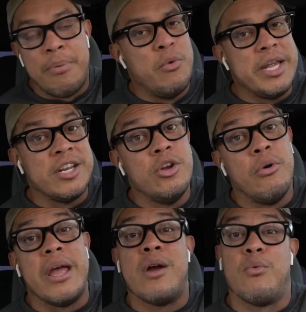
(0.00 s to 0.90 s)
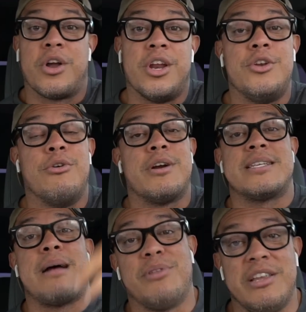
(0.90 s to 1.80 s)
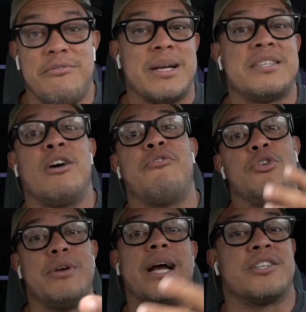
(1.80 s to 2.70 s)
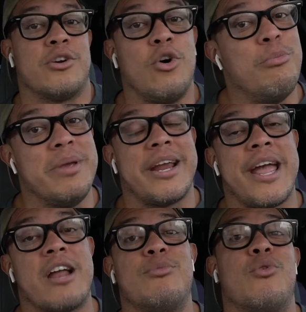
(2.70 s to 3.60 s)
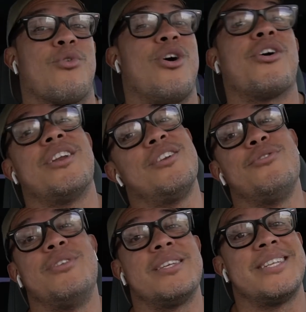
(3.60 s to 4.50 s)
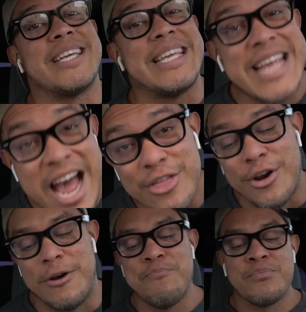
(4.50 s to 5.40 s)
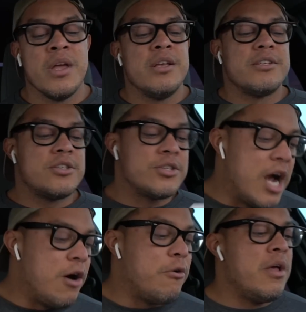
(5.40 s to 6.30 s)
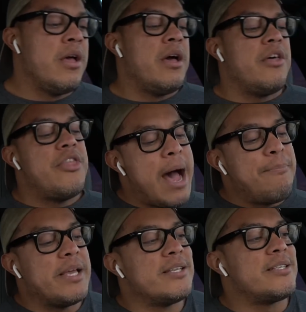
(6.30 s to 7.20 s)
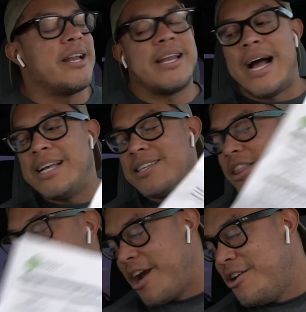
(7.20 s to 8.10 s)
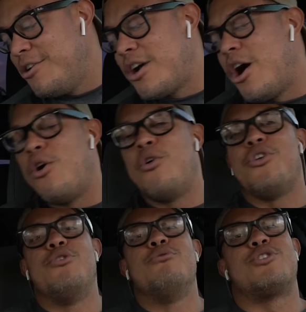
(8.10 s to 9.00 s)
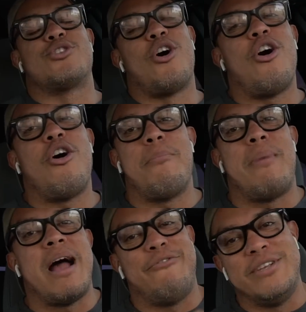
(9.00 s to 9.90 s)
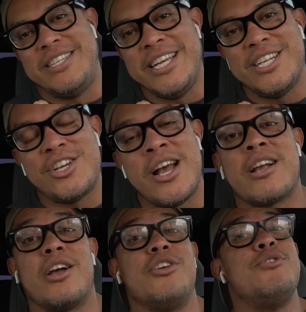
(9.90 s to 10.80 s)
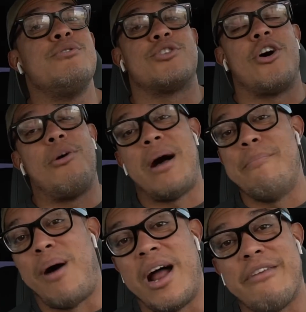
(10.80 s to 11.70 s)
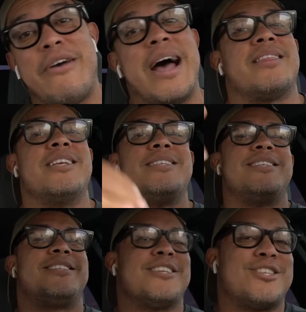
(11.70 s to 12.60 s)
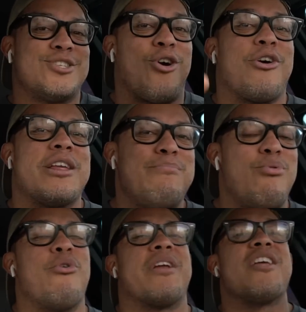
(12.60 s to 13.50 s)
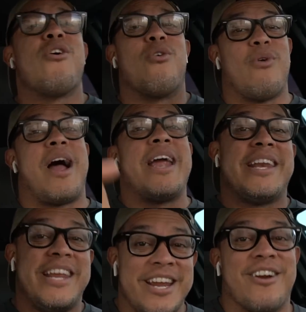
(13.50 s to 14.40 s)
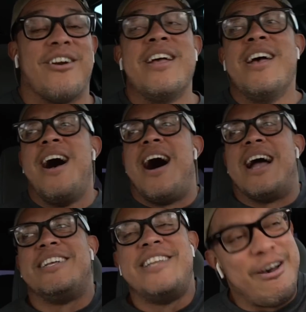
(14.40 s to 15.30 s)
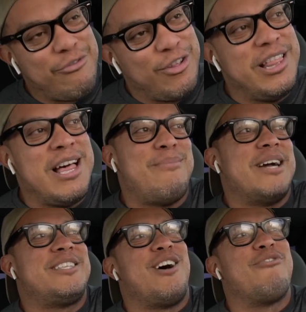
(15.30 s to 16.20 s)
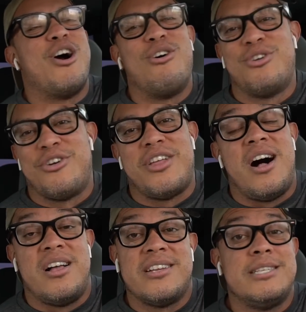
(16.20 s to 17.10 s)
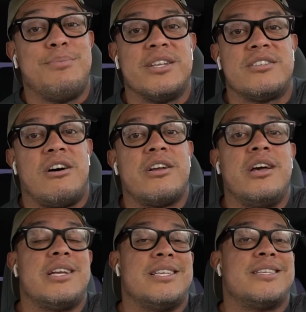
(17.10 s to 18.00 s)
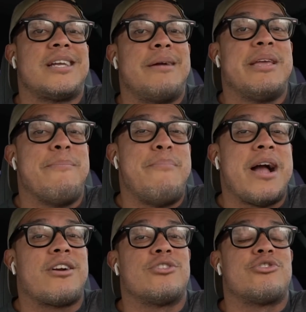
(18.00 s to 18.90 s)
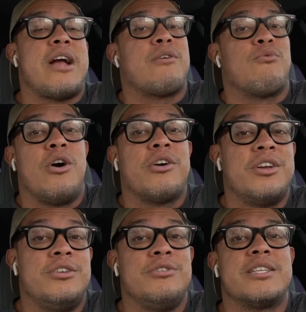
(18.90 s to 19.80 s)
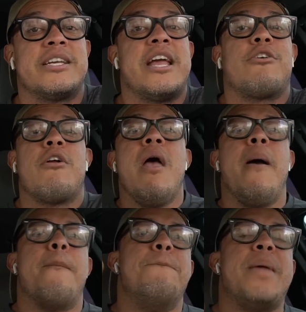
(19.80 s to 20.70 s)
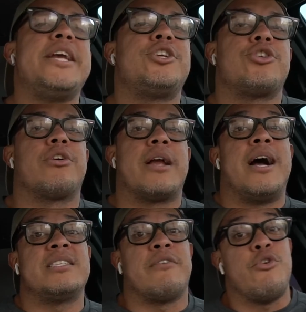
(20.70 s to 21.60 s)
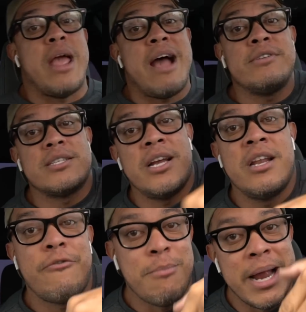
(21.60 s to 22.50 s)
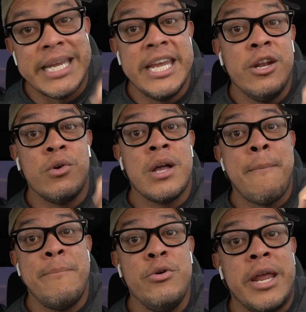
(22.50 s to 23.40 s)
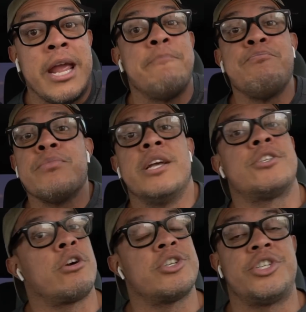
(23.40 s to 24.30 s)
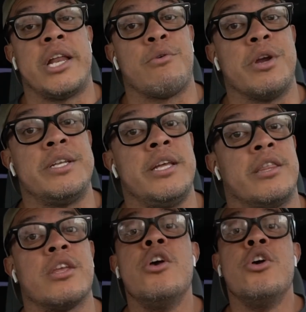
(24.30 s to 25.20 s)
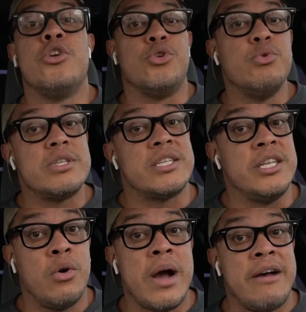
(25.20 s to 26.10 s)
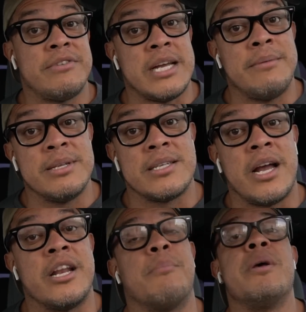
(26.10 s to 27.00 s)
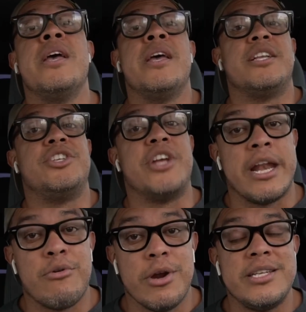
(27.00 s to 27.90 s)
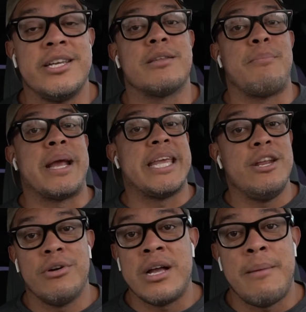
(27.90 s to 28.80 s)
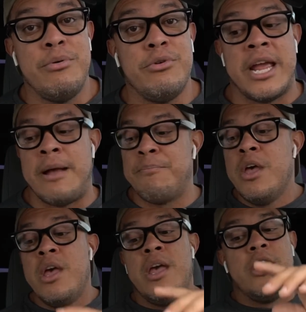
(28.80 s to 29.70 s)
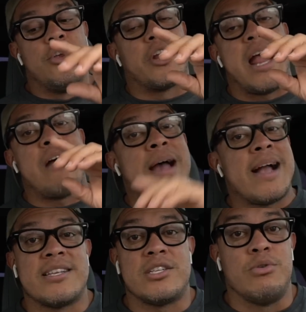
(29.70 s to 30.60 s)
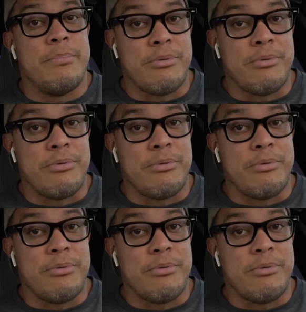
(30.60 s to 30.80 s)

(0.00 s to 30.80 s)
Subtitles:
we can do it, and we're gonna do it because I believe in myself, and you guys are gonna hold me accountable, and we're all gonna do this together. So, that being said, guys, there you go. You saw my physique check. You saw my body fat. This is the starting point right here. I definitely let myself go during the holidays, but it's all good because it's time to get back on track. We're all gonna do this together. Make sure, guys, if you haven't signed up for my Keto Cut Bootcamp, it starts January 10th. You still have time to sign up. January 10th, my Keto Cut Bootcamp. You're gonna have access to a